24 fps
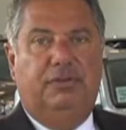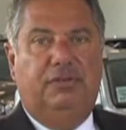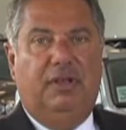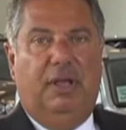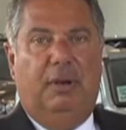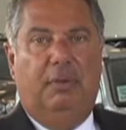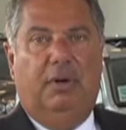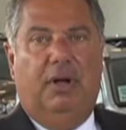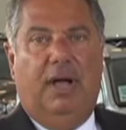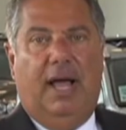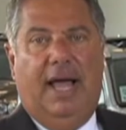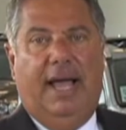
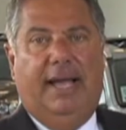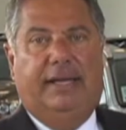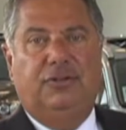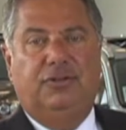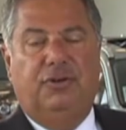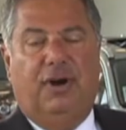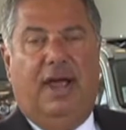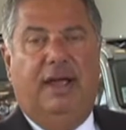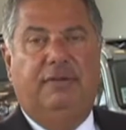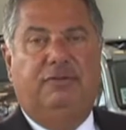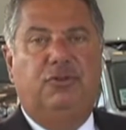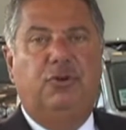say, well, I
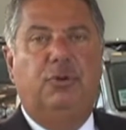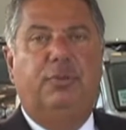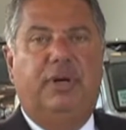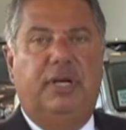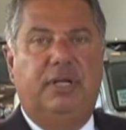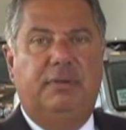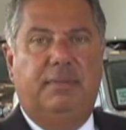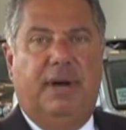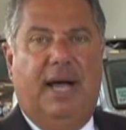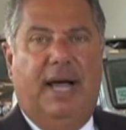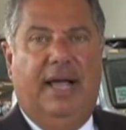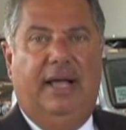drive too
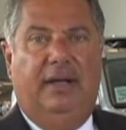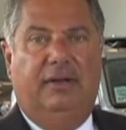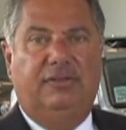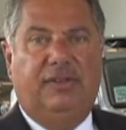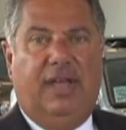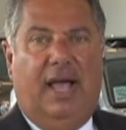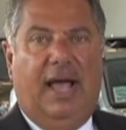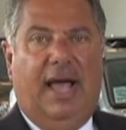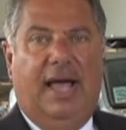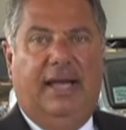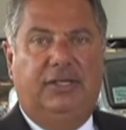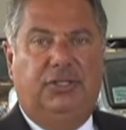many
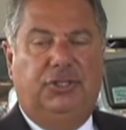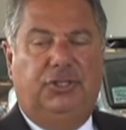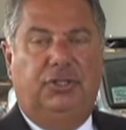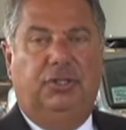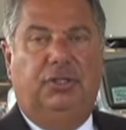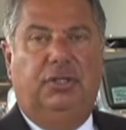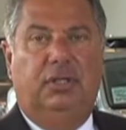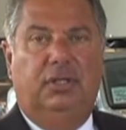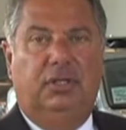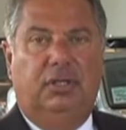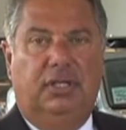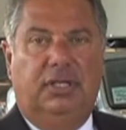miles, I
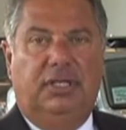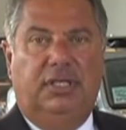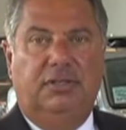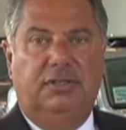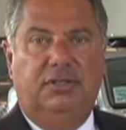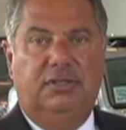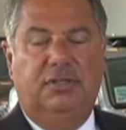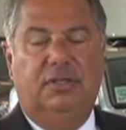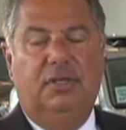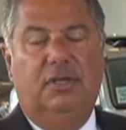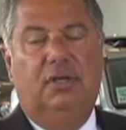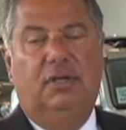shouldn't
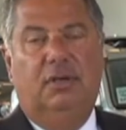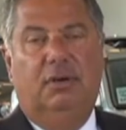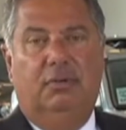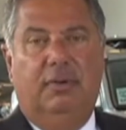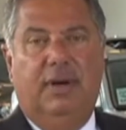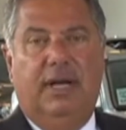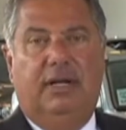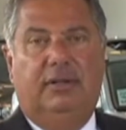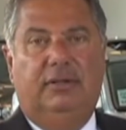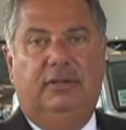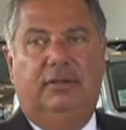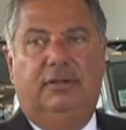lease.
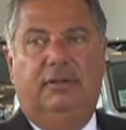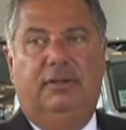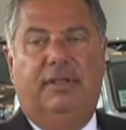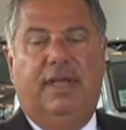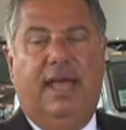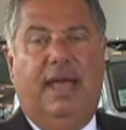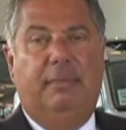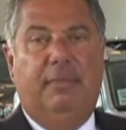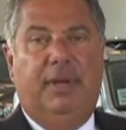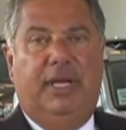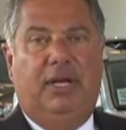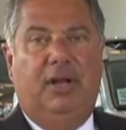Well,
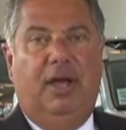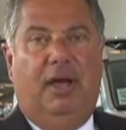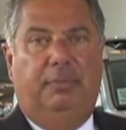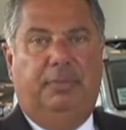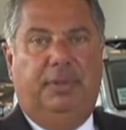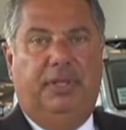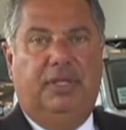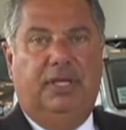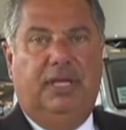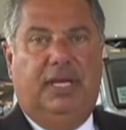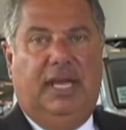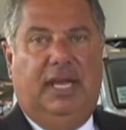that may not
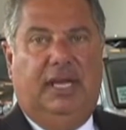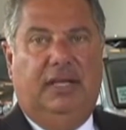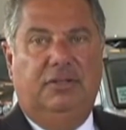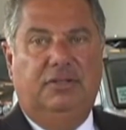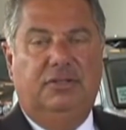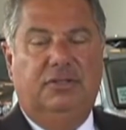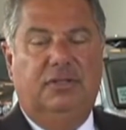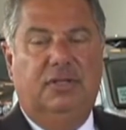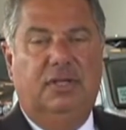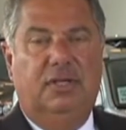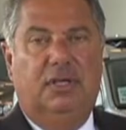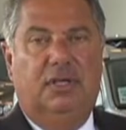be the
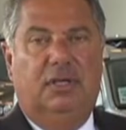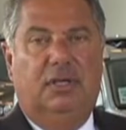case.